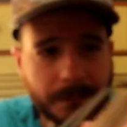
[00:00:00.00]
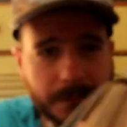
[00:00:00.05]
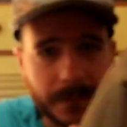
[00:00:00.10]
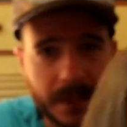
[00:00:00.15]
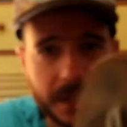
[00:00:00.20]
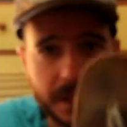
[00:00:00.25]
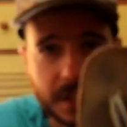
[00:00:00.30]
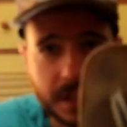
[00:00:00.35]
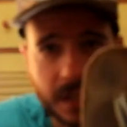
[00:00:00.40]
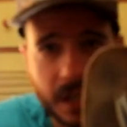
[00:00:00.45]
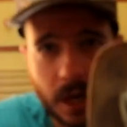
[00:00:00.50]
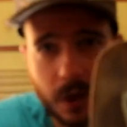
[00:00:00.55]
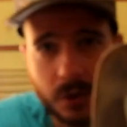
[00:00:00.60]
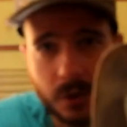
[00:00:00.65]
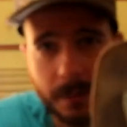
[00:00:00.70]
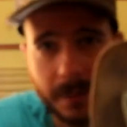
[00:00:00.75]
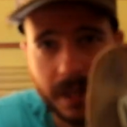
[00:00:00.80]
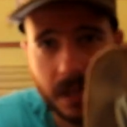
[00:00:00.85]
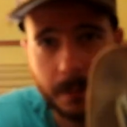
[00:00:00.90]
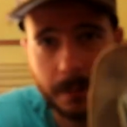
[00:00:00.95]
This is how
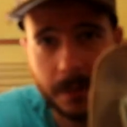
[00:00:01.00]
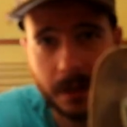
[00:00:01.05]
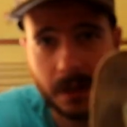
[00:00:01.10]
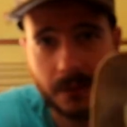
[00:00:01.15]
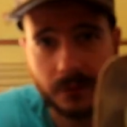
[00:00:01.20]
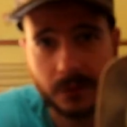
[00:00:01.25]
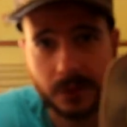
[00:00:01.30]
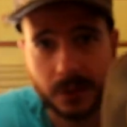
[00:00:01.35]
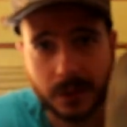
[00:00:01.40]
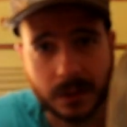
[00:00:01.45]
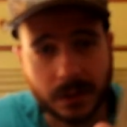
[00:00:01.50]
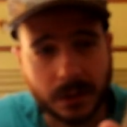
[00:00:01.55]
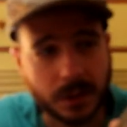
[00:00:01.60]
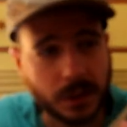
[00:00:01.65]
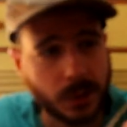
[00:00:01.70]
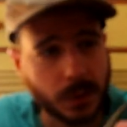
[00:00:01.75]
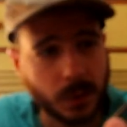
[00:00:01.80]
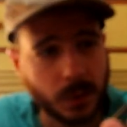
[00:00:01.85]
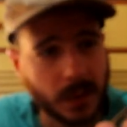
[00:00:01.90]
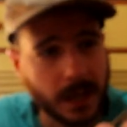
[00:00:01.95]
you make a barefoot
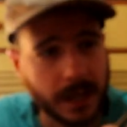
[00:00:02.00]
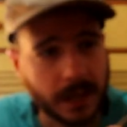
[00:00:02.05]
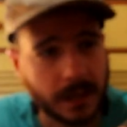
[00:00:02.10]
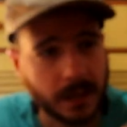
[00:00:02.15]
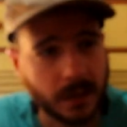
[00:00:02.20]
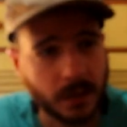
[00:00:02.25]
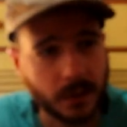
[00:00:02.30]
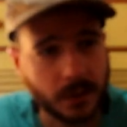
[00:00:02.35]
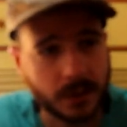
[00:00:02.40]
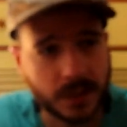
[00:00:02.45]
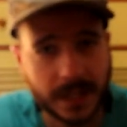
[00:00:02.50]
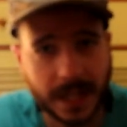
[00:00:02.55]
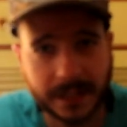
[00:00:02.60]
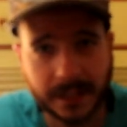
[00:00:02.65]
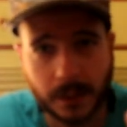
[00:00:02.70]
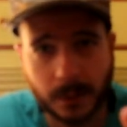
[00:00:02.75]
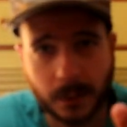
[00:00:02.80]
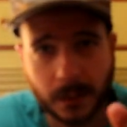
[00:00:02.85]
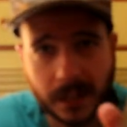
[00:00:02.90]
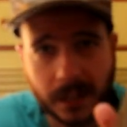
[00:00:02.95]
shoe, like, or
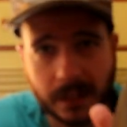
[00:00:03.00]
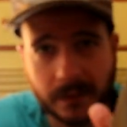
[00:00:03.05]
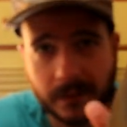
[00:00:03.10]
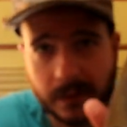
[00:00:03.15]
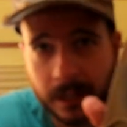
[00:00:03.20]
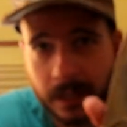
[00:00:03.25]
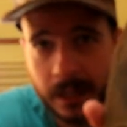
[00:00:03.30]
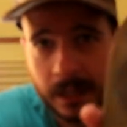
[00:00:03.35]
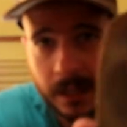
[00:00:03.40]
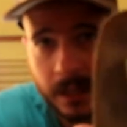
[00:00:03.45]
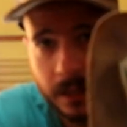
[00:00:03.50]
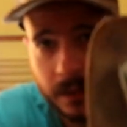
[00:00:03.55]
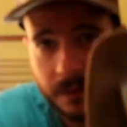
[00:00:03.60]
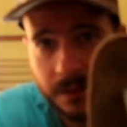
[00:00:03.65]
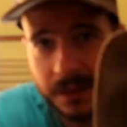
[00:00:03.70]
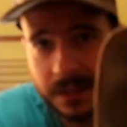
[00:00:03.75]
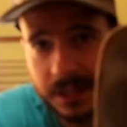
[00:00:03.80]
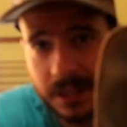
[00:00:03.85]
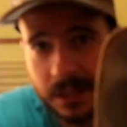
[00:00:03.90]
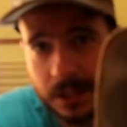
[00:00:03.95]
sandal or whatever.
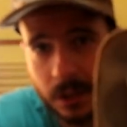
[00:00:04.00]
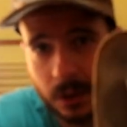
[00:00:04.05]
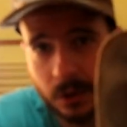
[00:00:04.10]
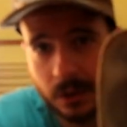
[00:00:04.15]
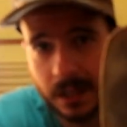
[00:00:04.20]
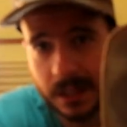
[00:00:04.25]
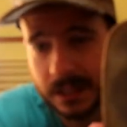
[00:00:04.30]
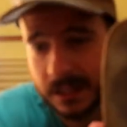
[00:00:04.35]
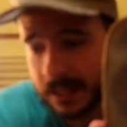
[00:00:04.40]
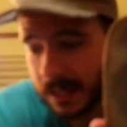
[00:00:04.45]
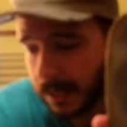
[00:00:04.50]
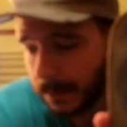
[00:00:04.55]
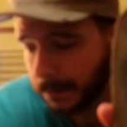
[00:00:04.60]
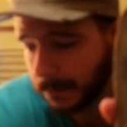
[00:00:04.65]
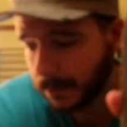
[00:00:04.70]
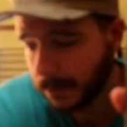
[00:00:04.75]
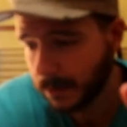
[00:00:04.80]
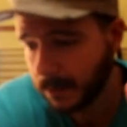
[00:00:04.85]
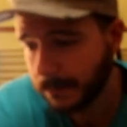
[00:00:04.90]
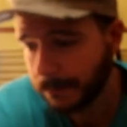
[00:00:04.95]
This is the correct
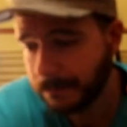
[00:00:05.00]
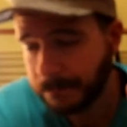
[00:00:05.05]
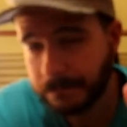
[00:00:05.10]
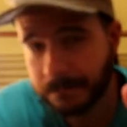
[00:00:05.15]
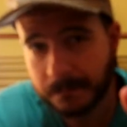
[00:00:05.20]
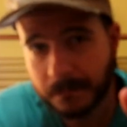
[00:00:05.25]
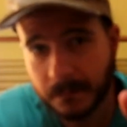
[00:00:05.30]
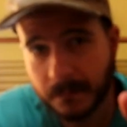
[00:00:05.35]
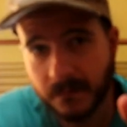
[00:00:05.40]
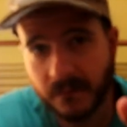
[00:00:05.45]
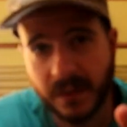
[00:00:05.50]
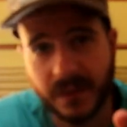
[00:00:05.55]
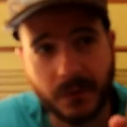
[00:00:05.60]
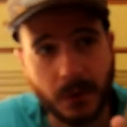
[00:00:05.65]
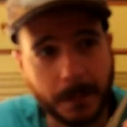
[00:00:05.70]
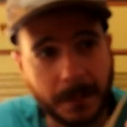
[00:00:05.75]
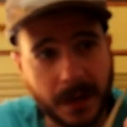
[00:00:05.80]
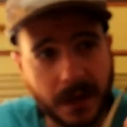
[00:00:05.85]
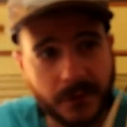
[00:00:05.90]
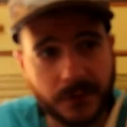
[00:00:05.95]
shape.
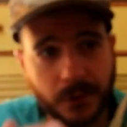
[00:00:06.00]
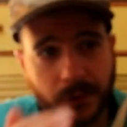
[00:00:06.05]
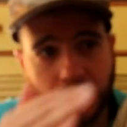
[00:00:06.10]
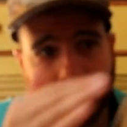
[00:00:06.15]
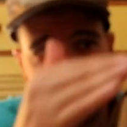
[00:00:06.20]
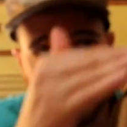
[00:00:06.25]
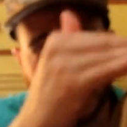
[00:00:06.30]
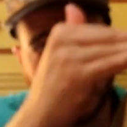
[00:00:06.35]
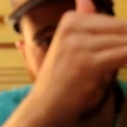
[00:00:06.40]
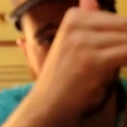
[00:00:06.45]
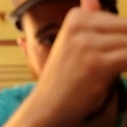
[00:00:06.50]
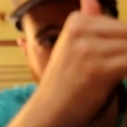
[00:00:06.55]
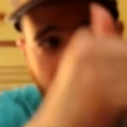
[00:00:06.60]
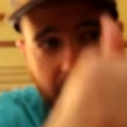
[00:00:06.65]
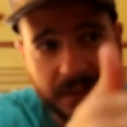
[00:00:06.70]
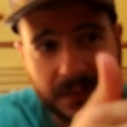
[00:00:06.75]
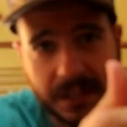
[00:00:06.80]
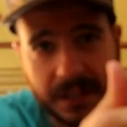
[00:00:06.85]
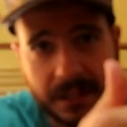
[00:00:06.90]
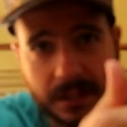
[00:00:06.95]
Vivo barefoot, it would be
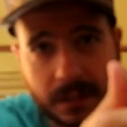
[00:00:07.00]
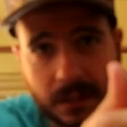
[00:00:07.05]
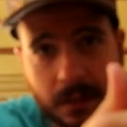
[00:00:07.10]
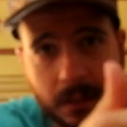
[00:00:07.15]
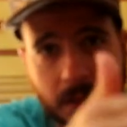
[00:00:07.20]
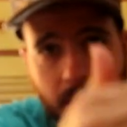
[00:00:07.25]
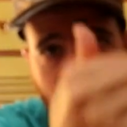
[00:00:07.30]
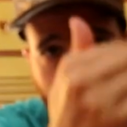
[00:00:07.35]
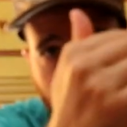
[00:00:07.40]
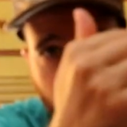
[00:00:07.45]
like this.